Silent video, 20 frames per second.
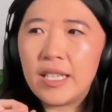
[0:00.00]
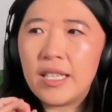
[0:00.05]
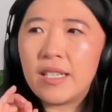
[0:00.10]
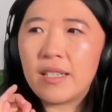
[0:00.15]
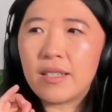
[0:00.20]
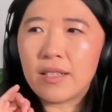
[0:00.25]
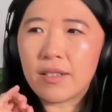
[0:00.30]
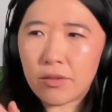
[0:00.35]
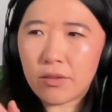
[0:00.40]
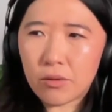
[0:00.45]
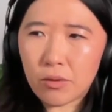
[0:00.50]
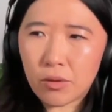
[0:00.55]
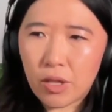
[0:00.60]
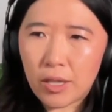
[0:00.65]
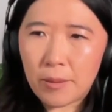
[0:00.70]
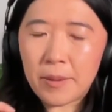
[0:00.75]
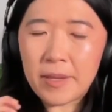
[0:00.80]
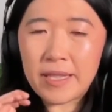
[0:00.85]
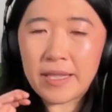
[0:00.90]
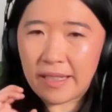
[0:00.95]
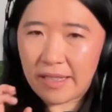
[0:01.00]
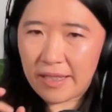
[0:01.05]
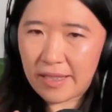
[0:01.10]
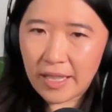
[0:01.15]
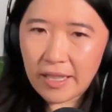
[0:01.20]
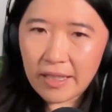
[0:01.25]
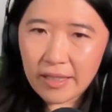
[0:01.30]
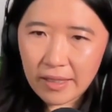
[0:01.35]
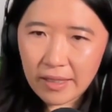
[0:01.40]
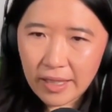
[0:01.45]
describe
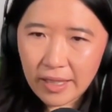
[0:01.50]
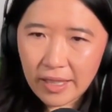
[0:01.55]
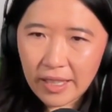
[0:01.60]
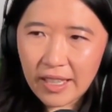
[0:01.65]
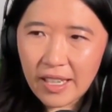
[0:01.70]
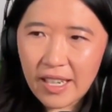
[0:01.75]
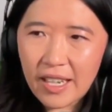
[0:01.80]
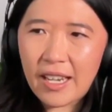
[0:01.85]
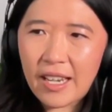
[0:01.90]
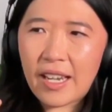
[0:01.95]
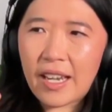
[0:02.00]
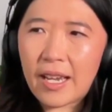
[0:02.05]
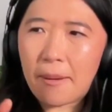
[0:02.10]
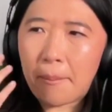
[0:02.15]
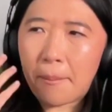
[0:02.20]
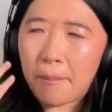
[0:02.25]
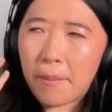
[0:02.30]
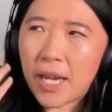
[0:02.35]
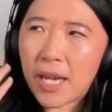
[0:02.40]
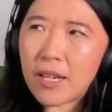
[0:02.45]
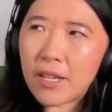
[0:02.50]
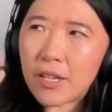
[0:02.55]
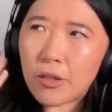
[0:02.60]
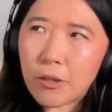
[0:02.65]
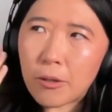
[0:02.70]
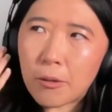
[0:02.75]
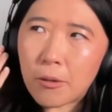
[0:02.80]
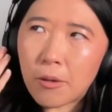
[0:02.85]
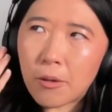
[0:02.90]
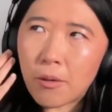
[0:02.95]
succinctly and make
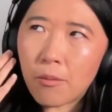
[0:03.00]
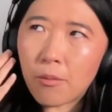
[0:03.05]
you